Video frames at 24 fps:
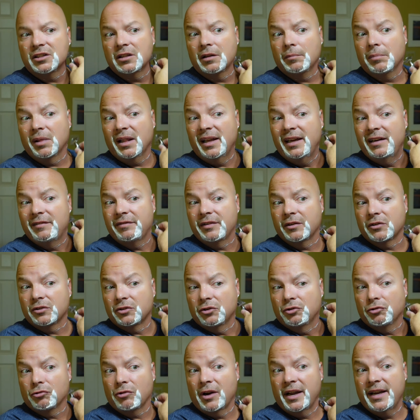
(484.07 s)
The blade feels
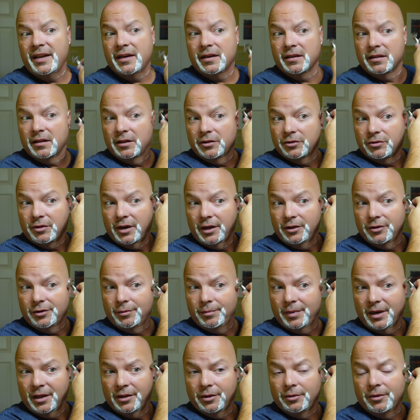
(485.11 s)
great in this razor,
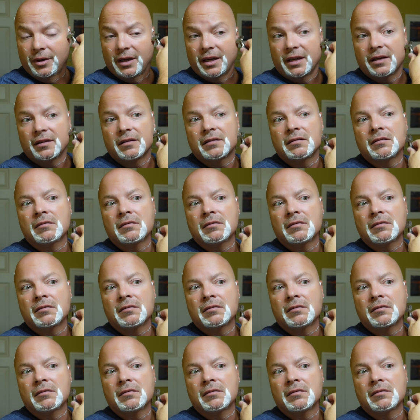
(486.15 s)
by the way.